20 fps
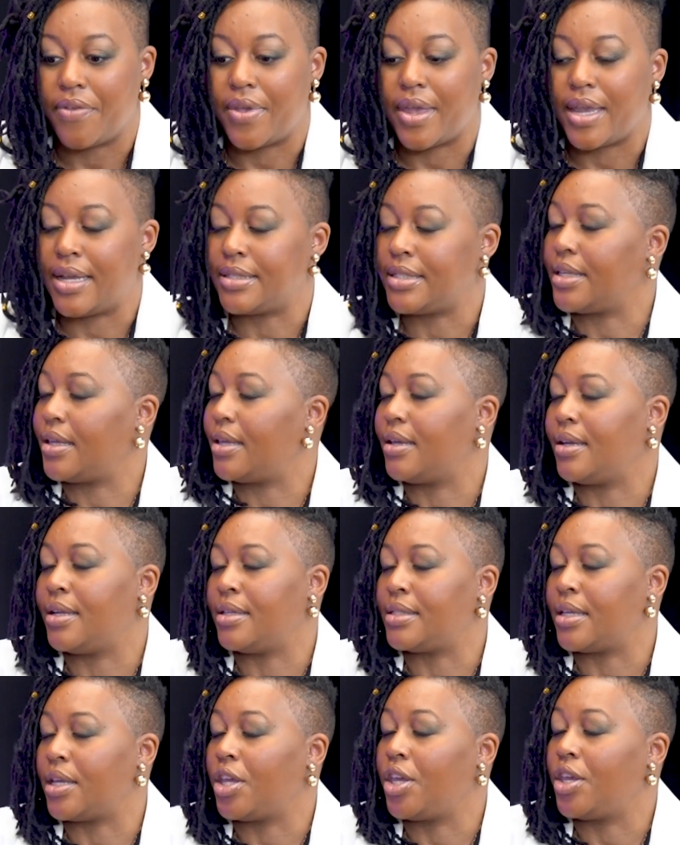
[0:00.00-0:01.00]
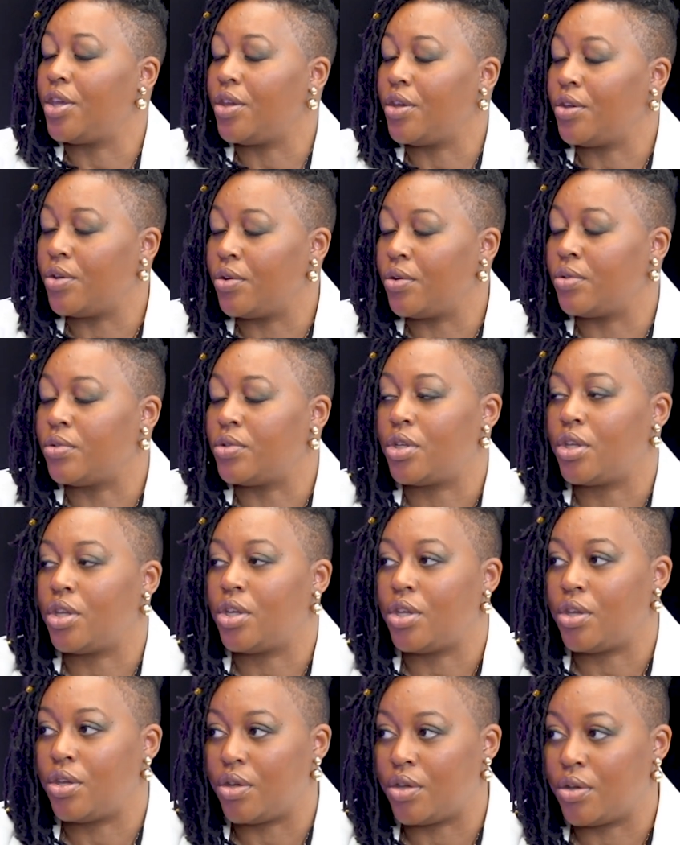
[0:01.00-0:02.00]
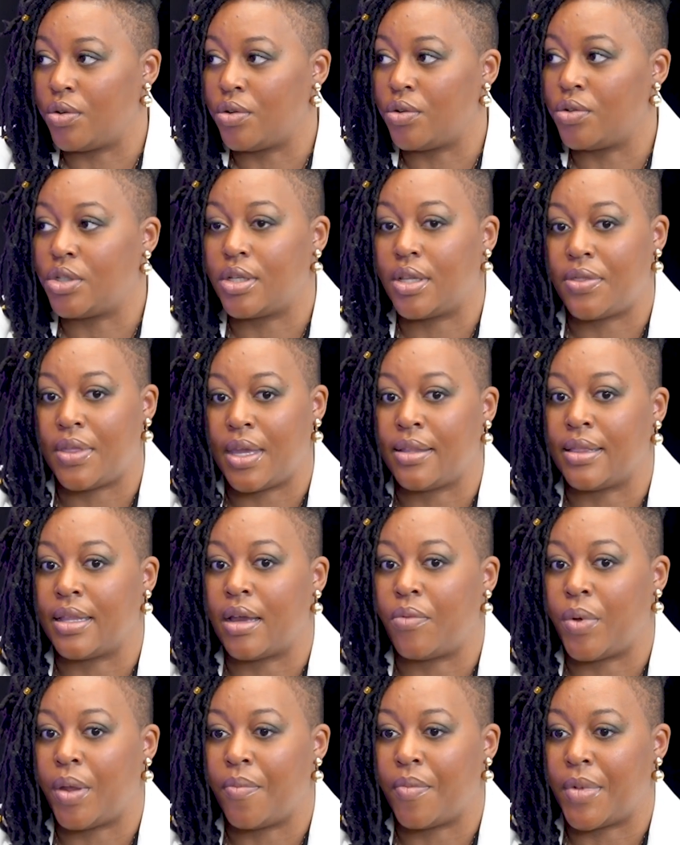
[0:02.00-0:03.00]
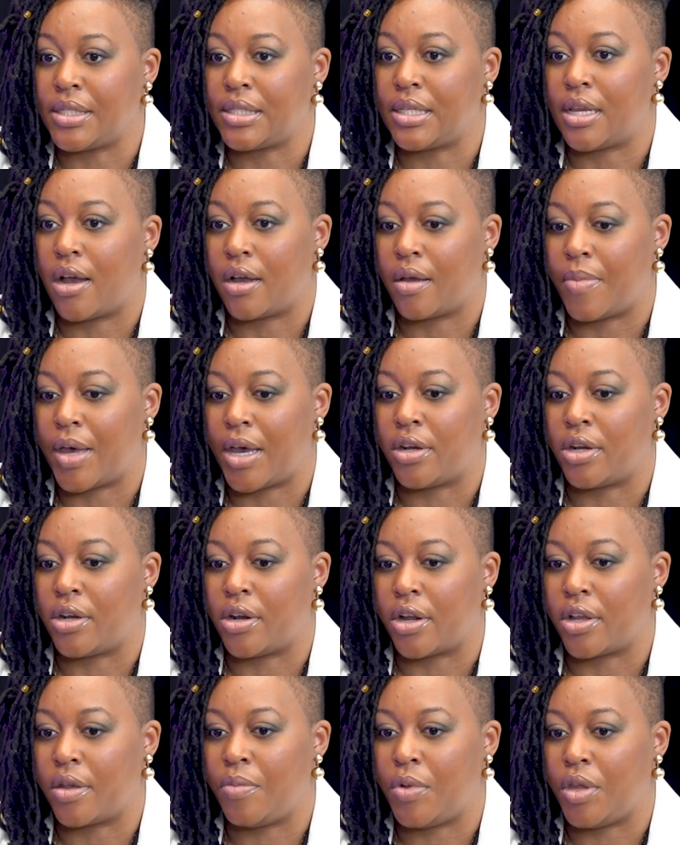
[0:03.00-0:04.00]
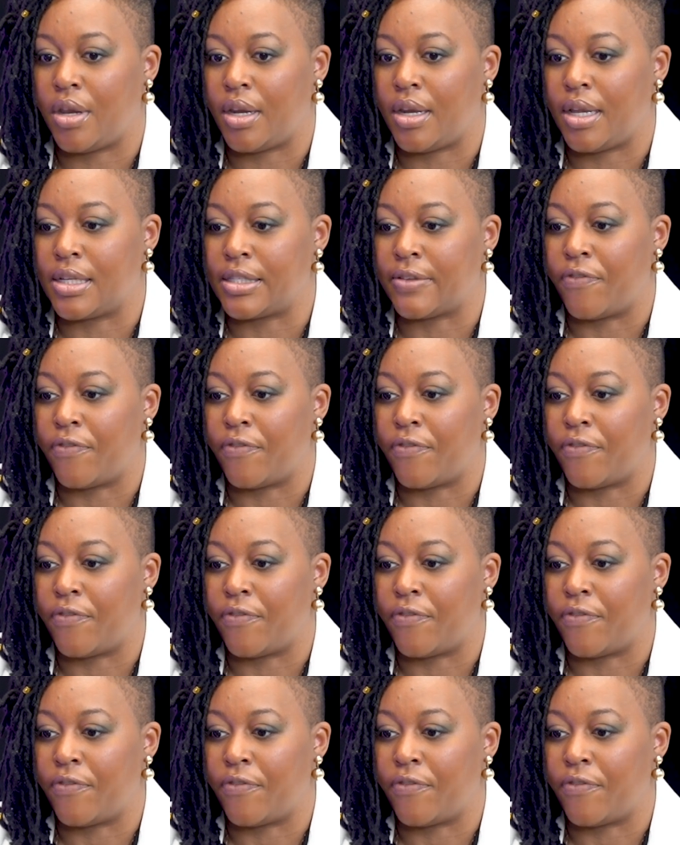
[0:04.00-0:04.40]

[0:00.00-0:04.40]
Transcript: It's a huge thing that we must talk about in our communities.